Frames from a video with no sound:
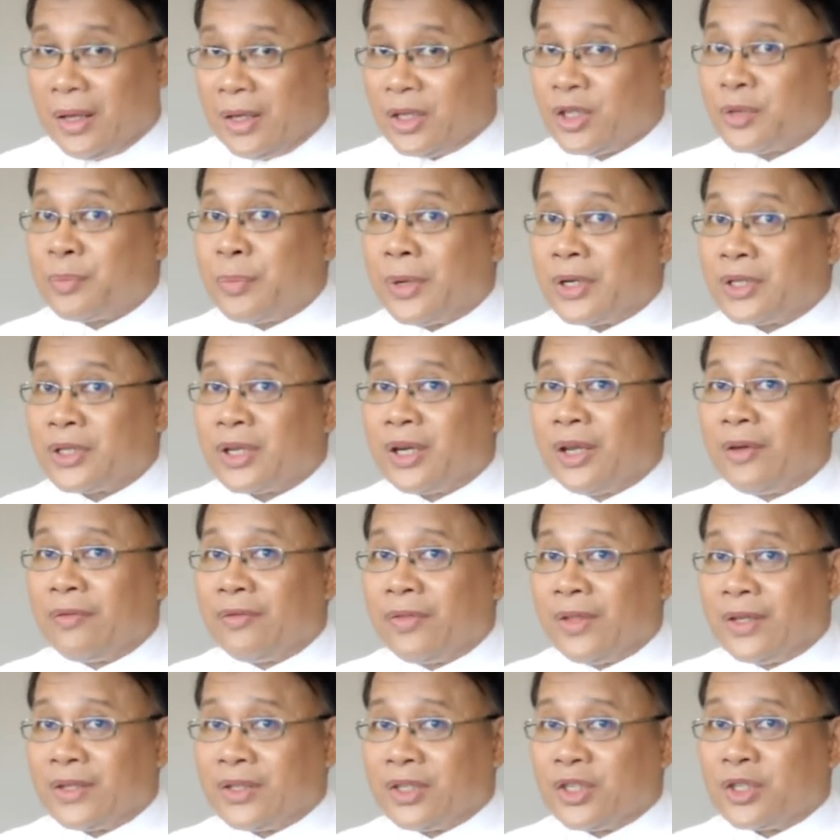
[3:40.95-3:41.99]
especially
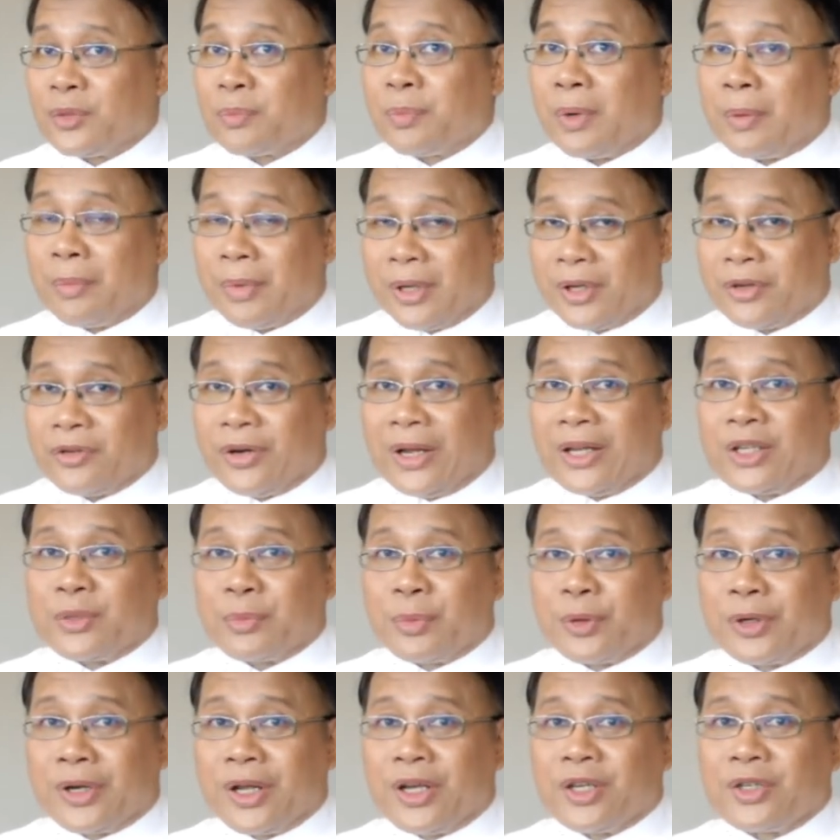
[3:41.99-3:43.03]
if this is public
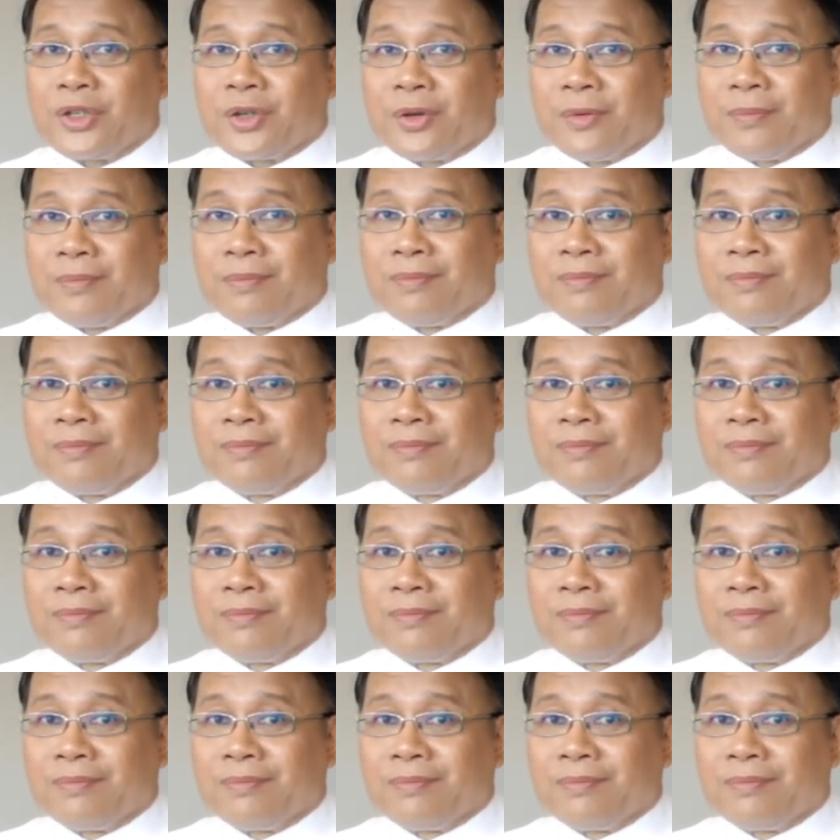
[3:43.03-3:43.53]
transportation.